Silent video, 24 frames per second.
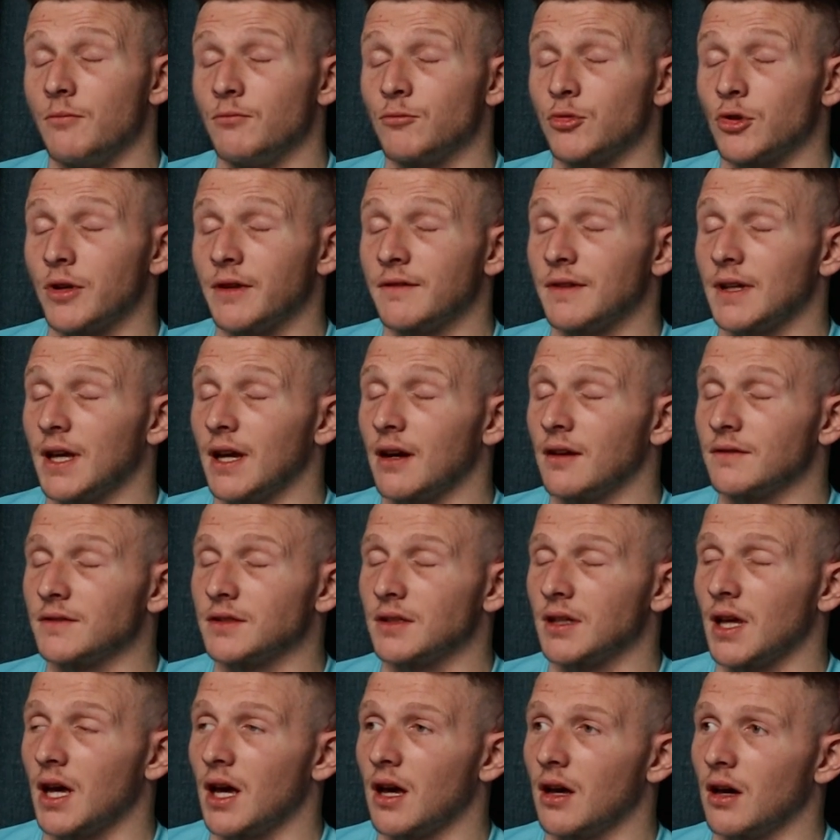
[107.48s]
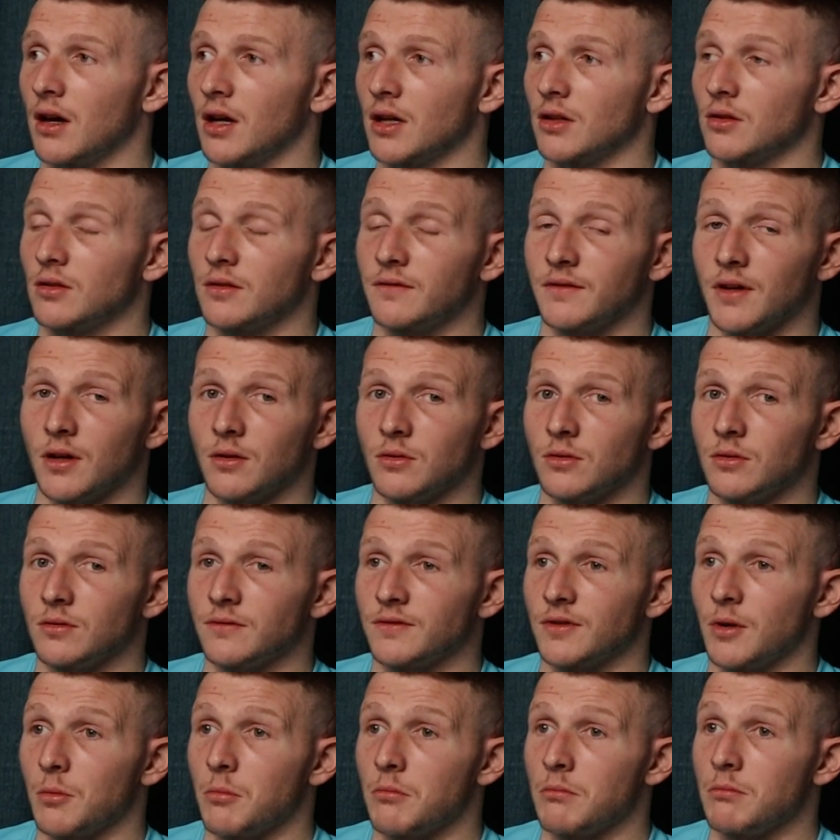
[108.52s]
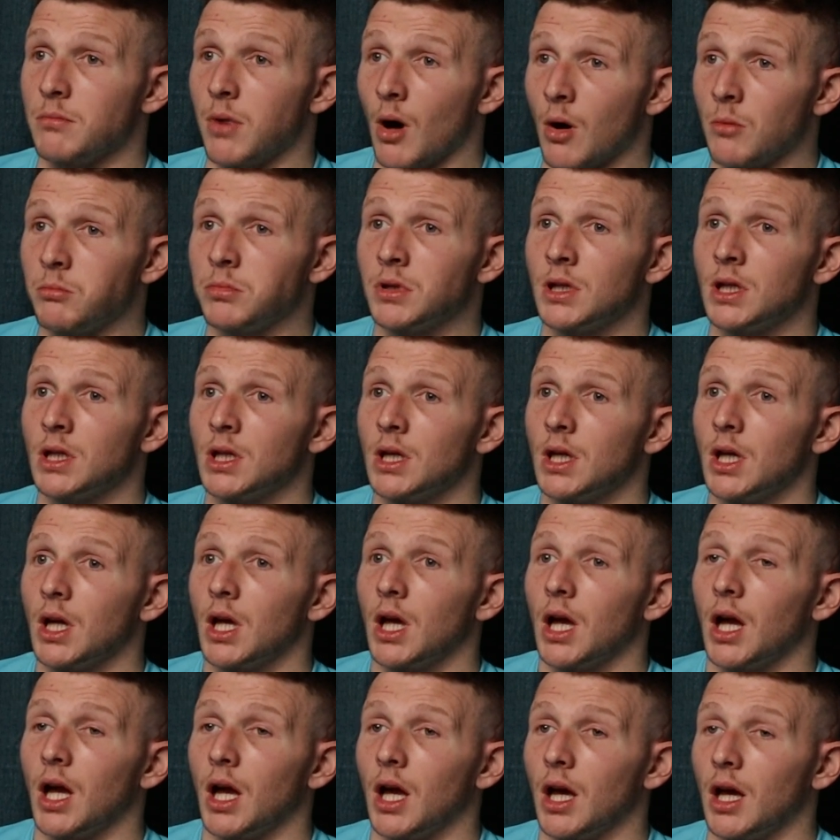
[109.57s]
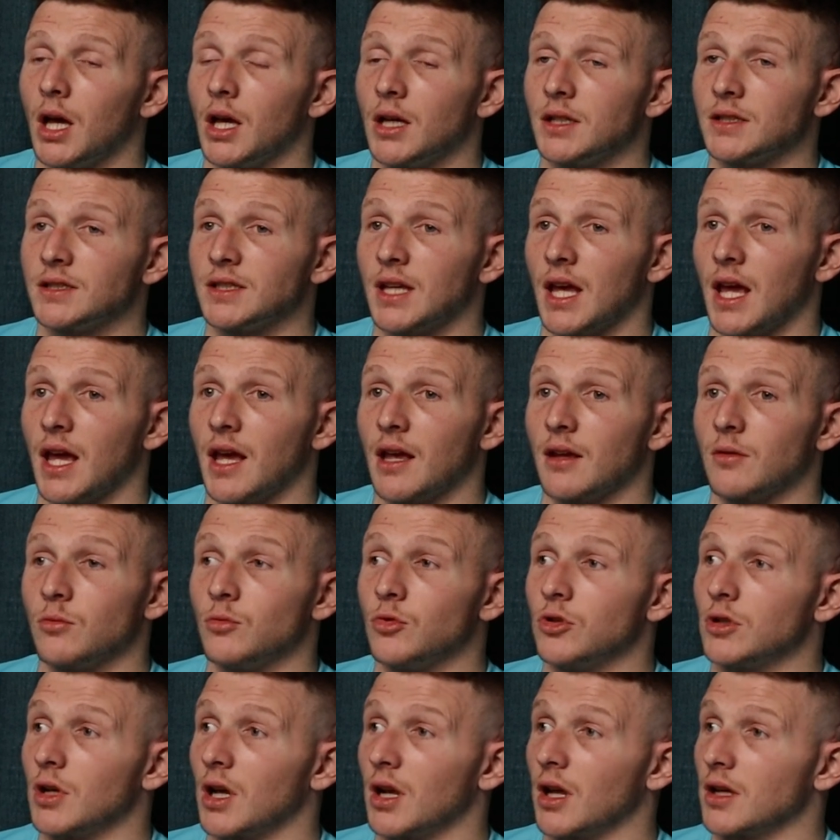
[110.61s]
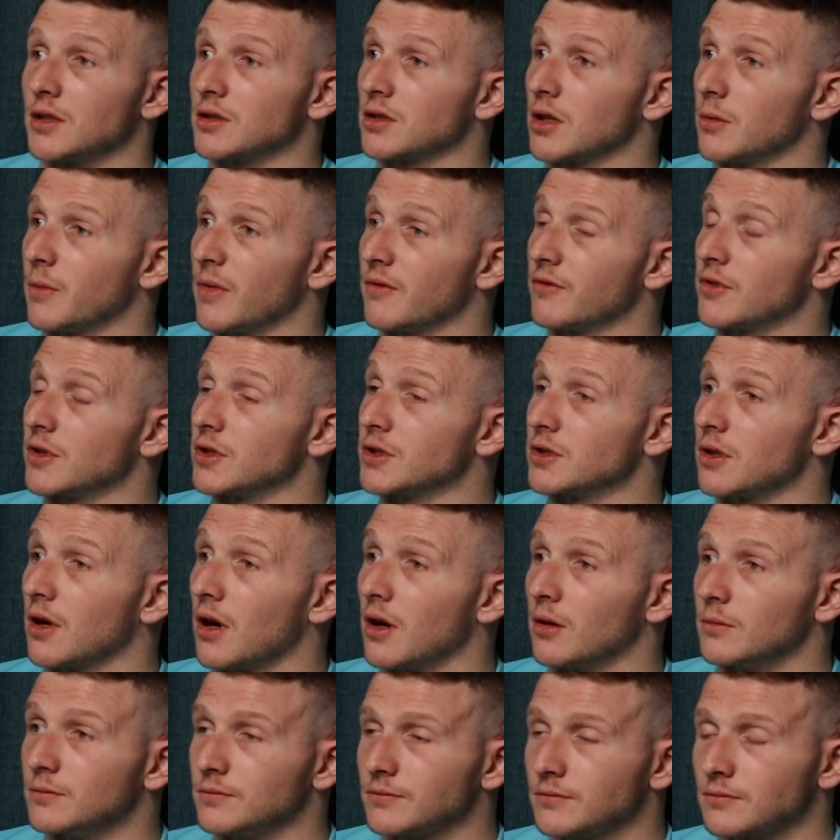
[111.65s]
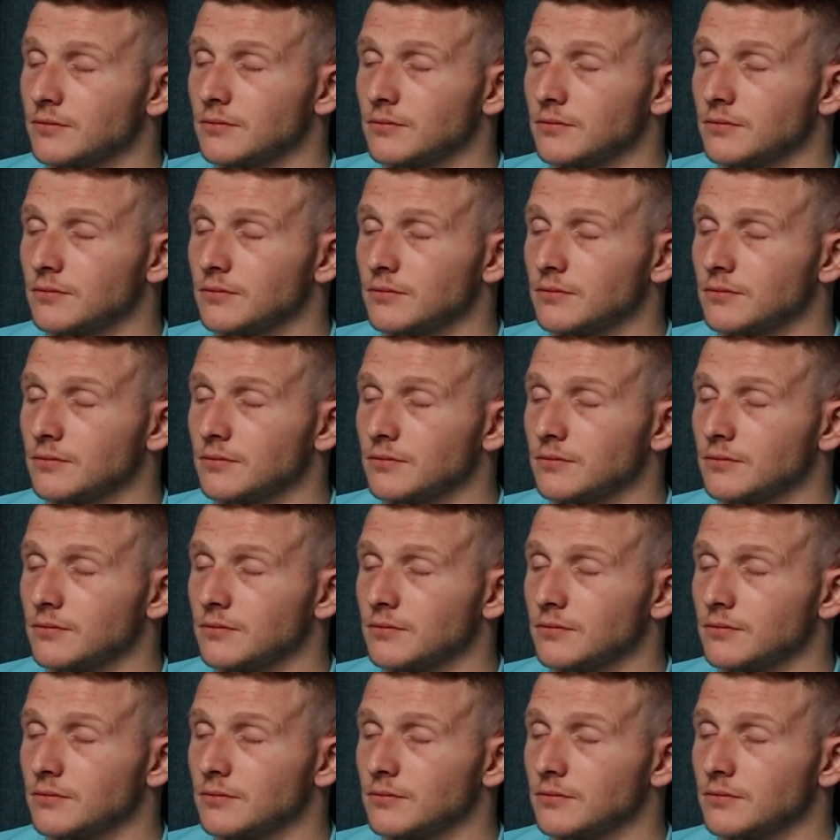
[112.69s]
briefly after that, I got a phone call from Bob saying, would I like to come in for a trial?